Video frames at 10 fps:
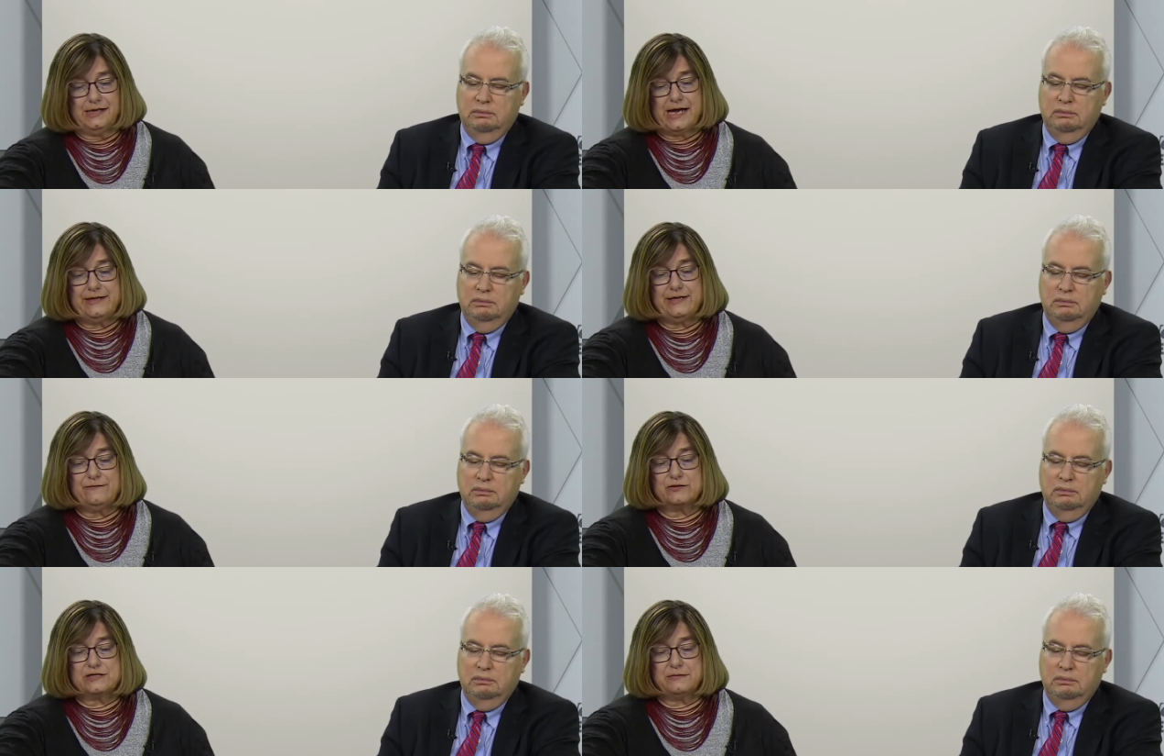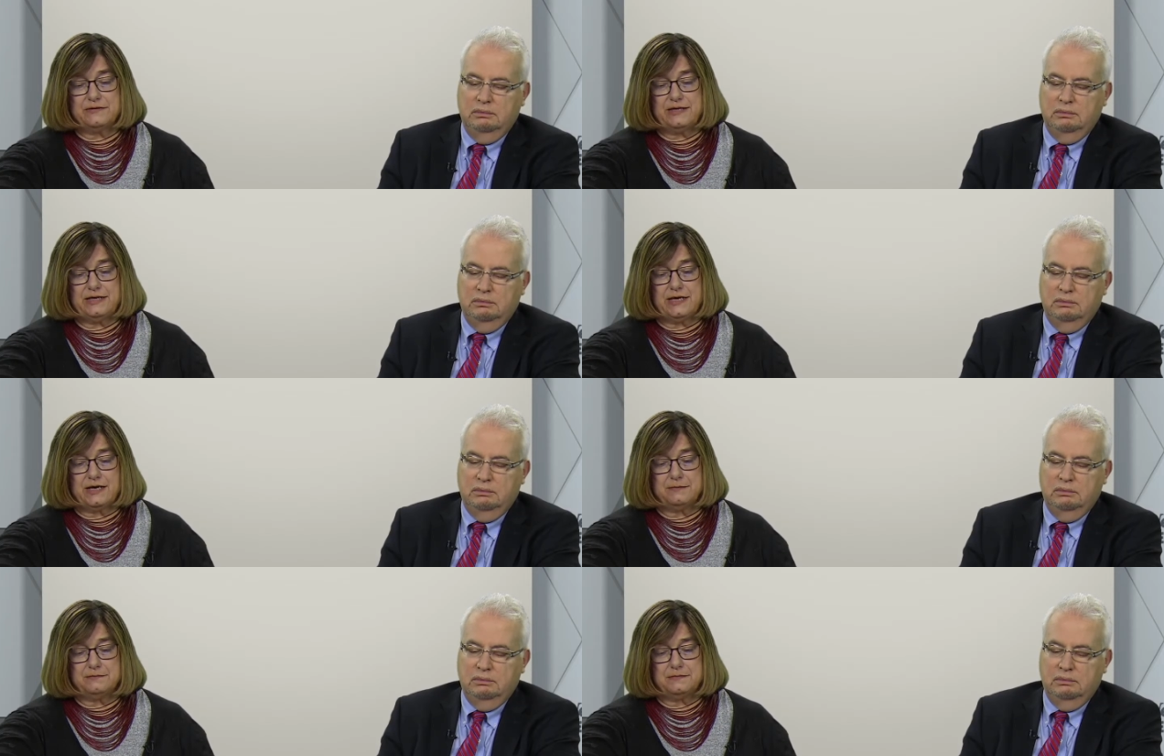Speaker 1: I think for some of the
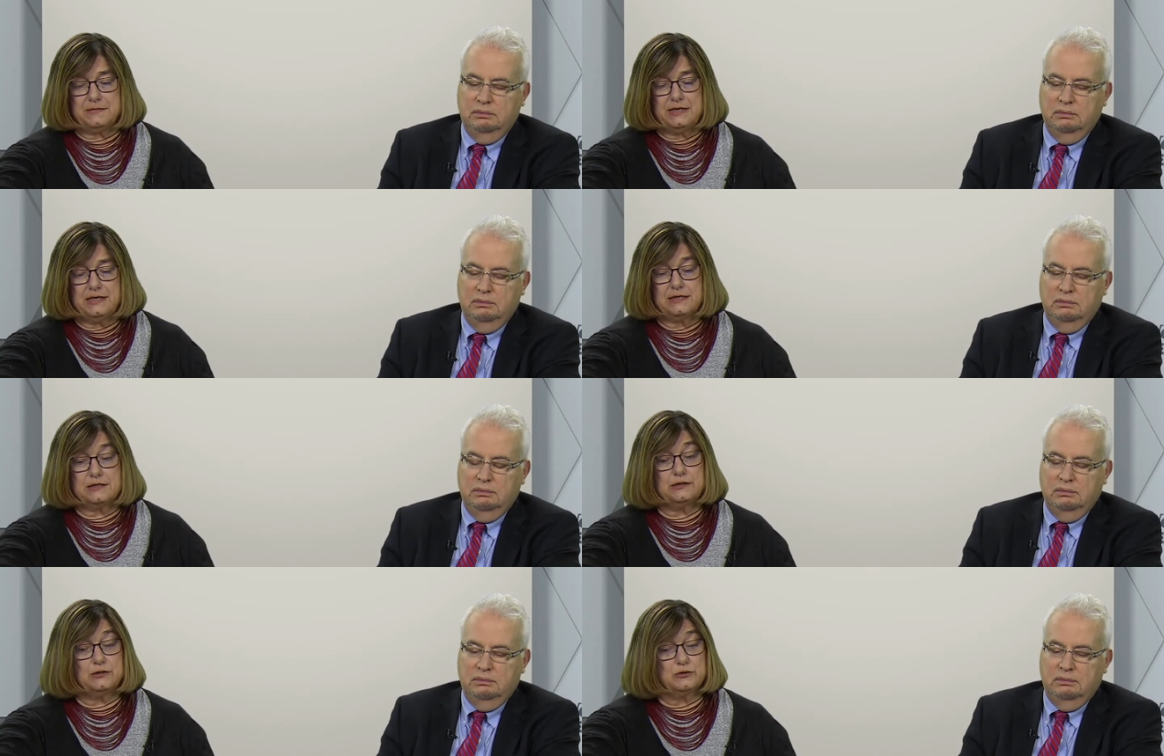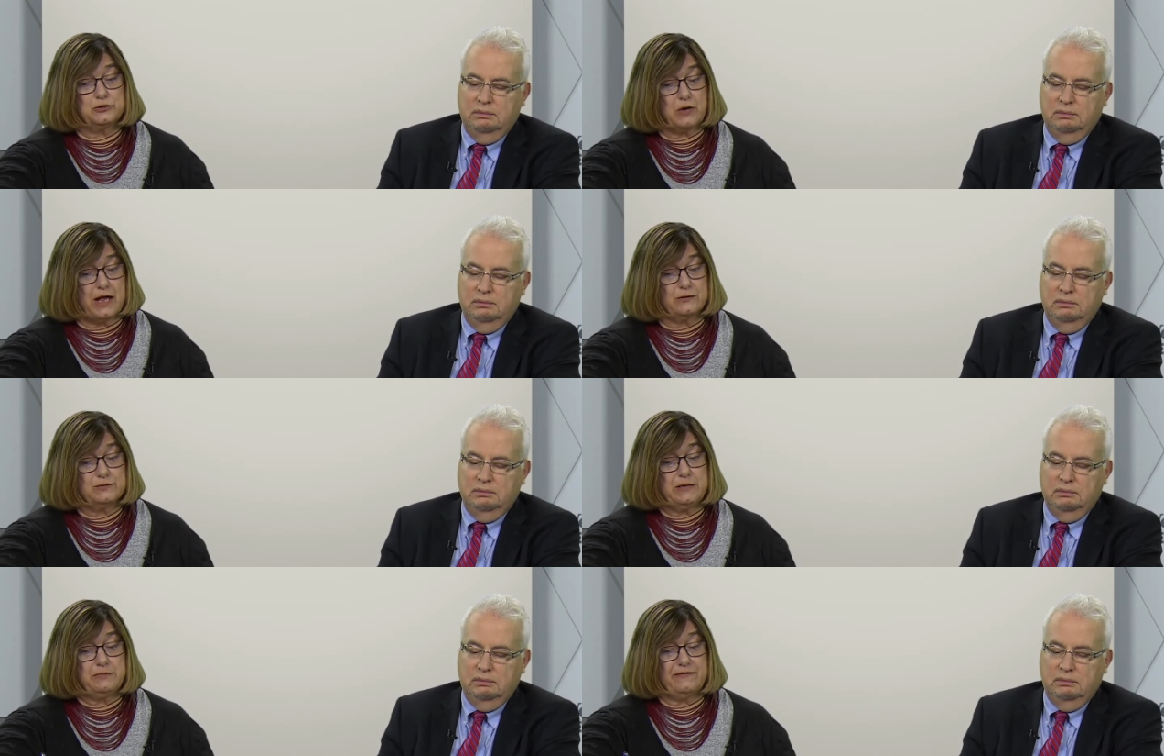um, clinical trials
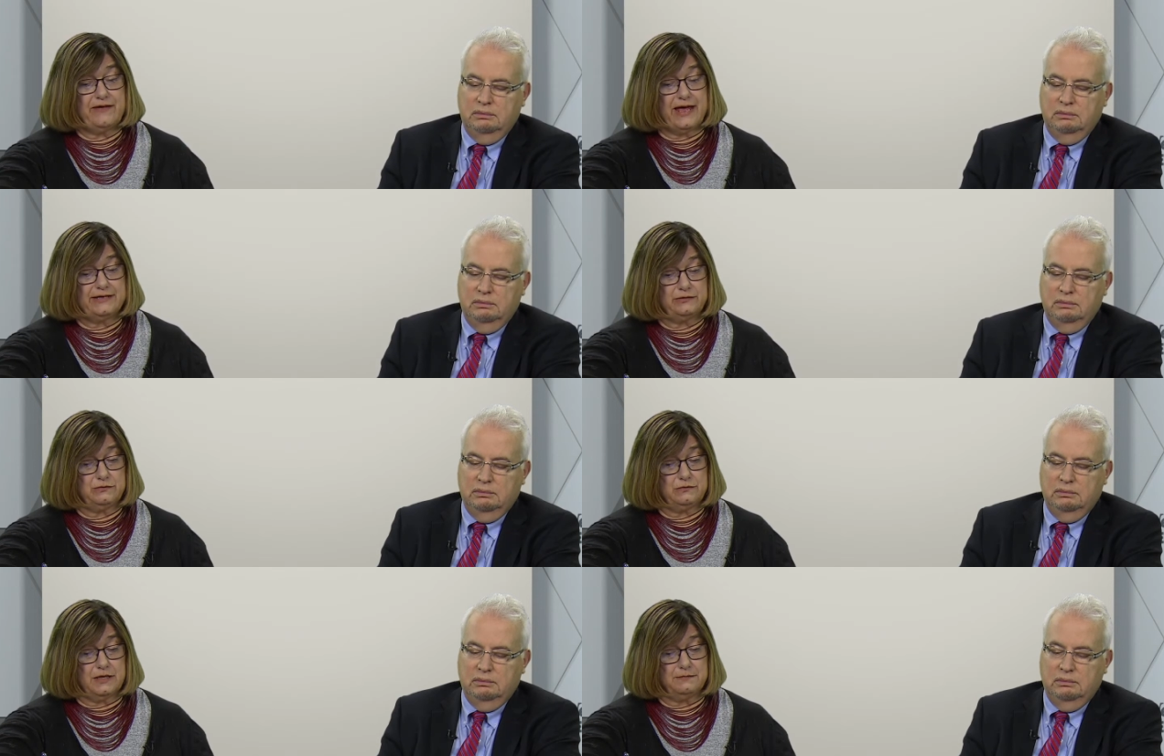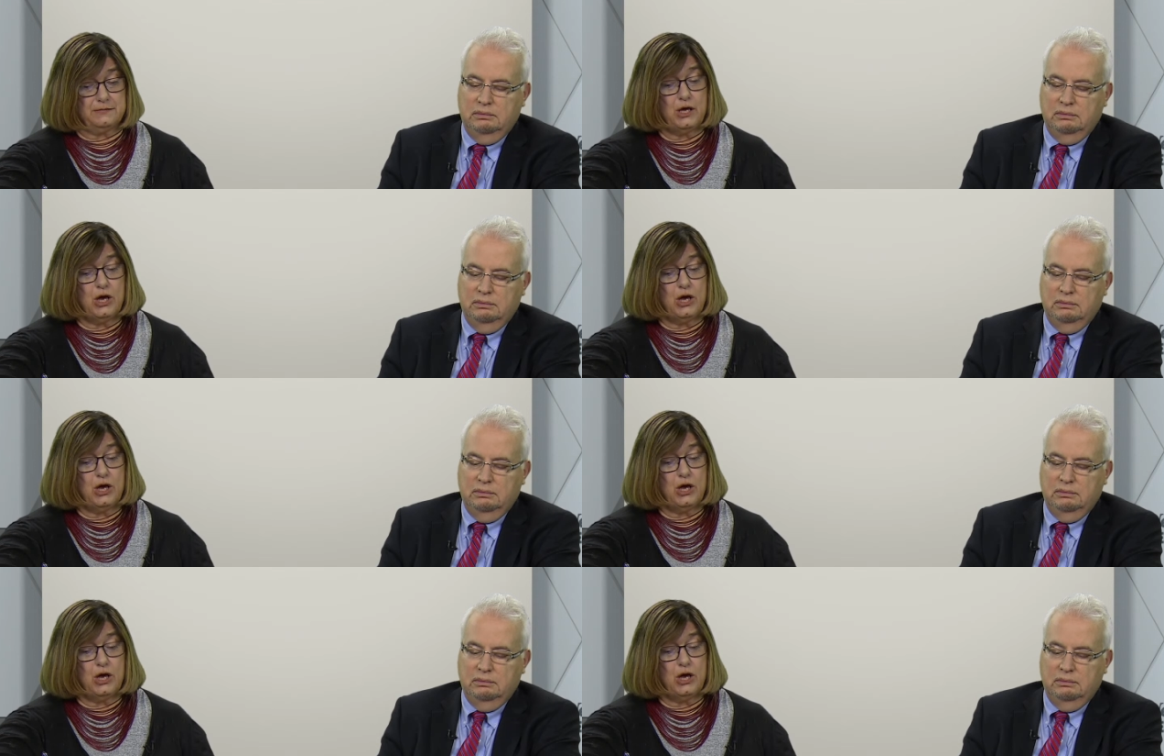people have had to, or um,